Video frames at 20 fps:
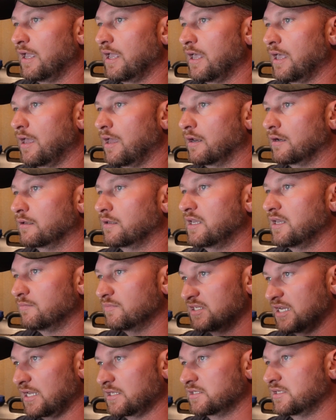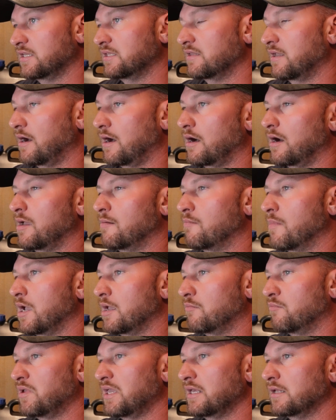and keep testing there. It
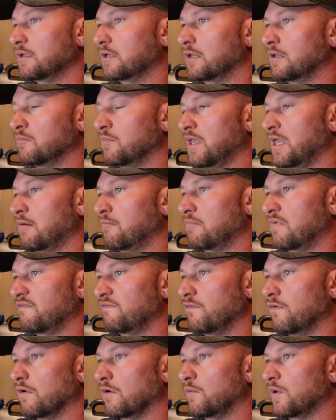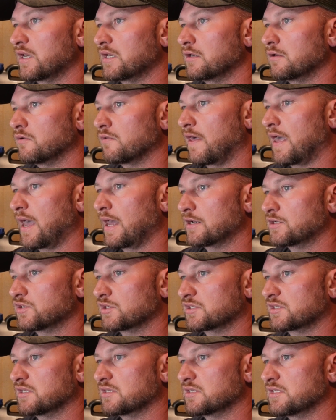might be a little bit before we do that,
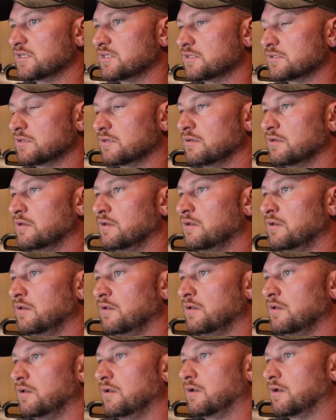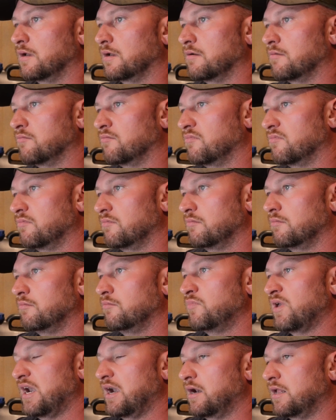just because he's been
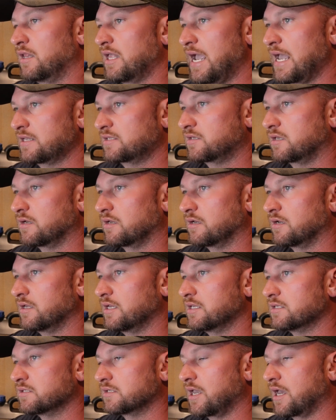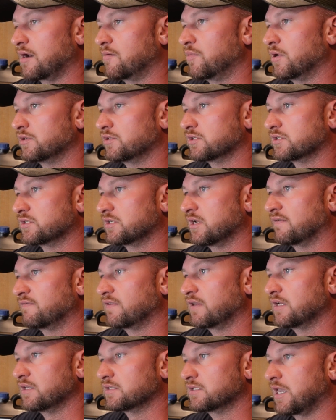in Alaska and he's got a bunch of
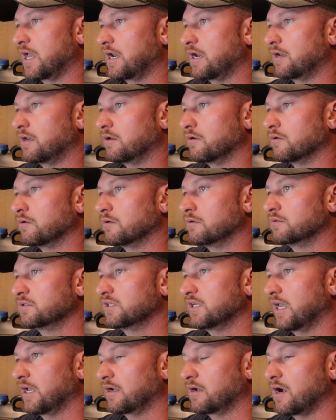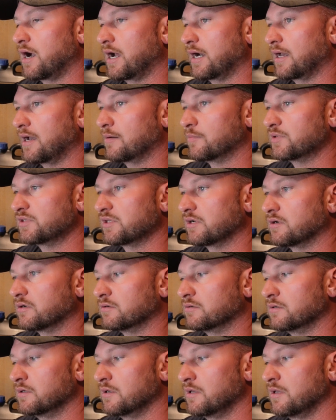stuff that he's got to do to get caught up.
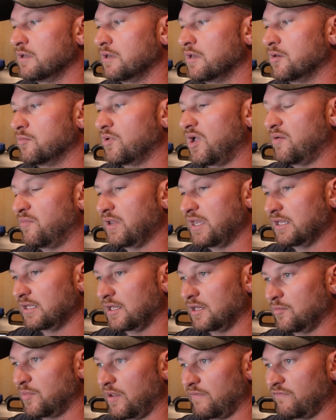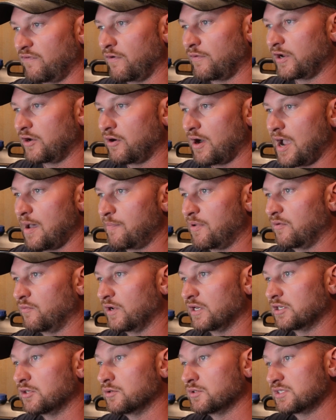So might be a little bit before we crop
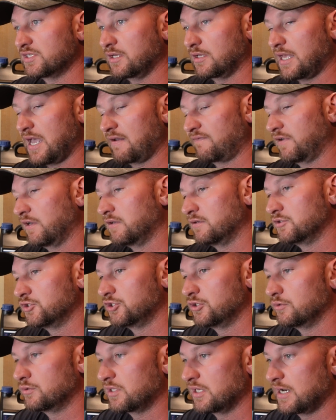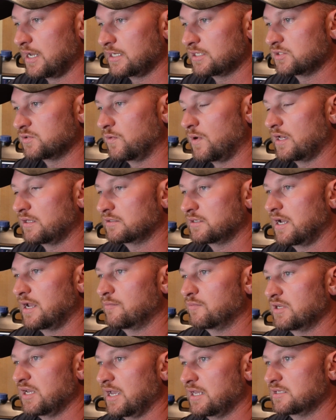it. We do still have to shoot the next dwell
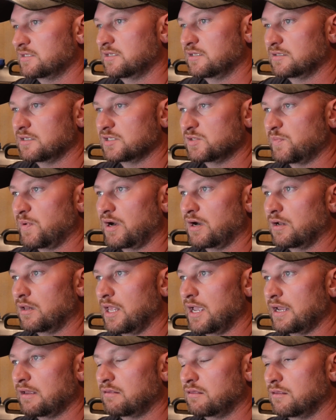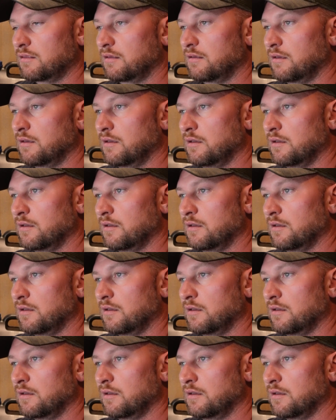time test at this barrel length